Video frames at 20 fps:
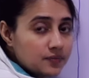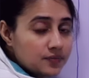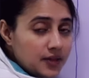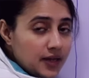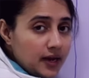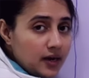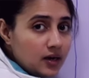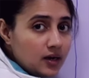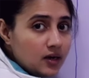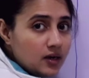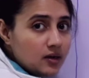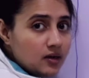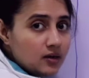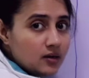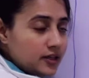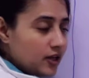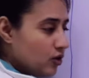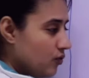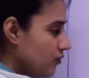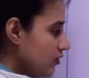then
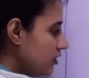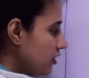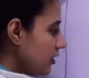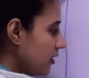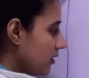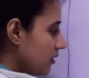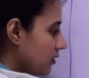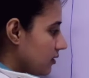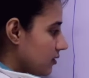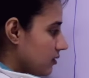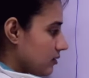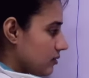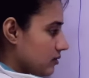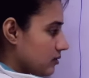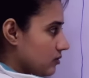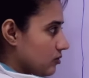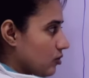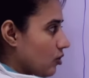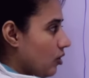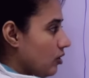obviously
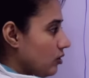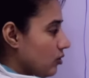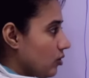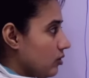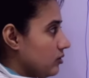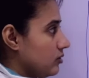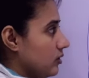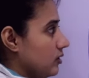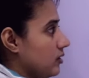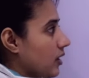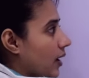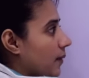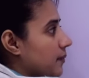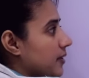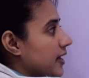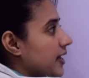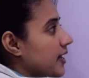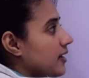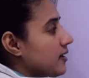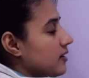all the
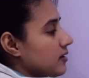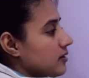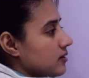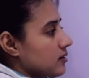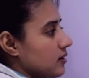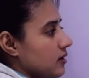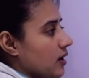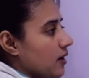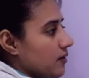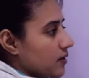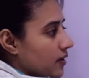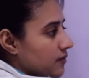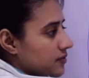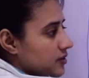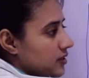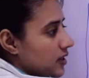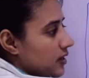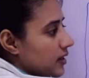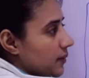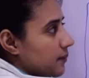update,
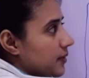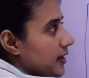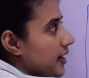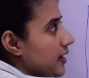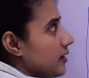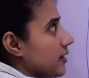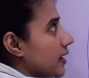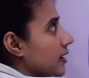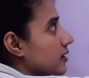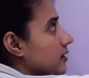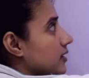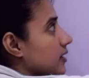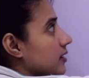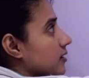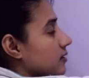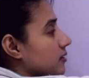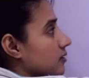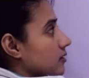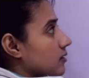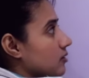after that update, and
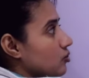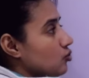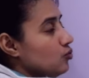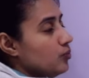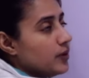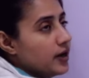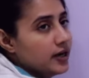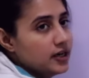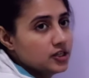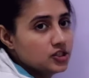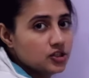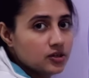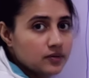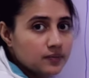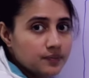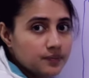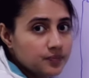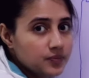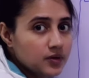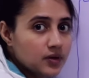then loop
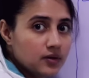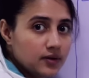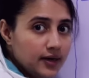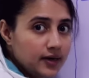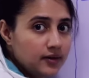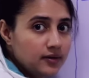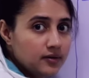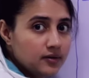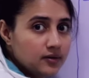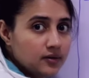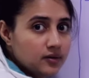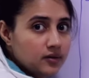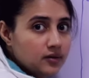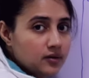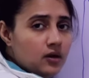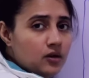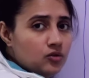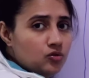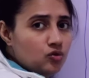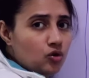condition, right?
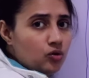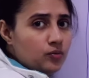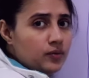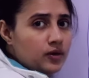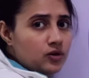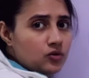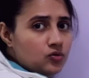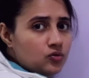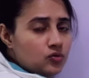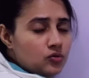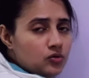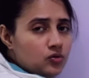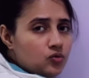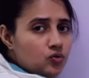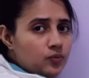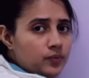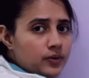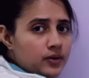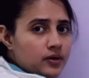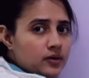Normal
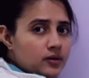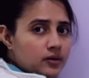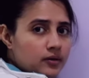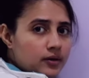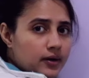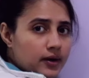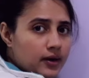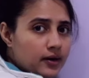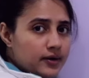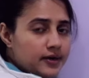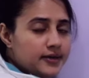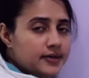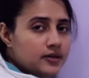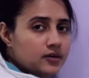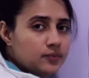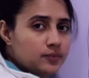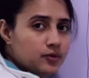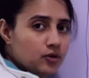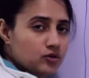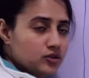loop
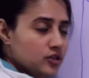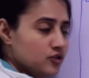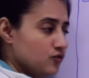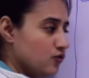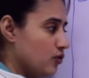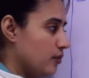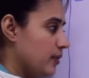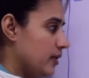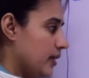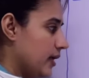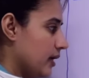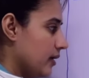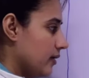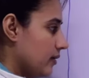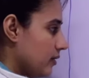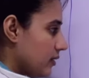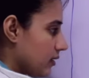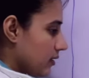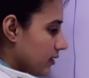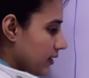return process would be there,
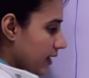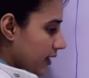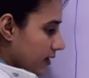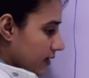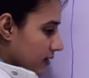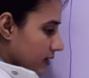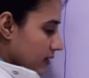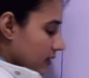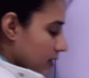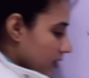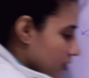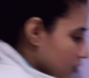right?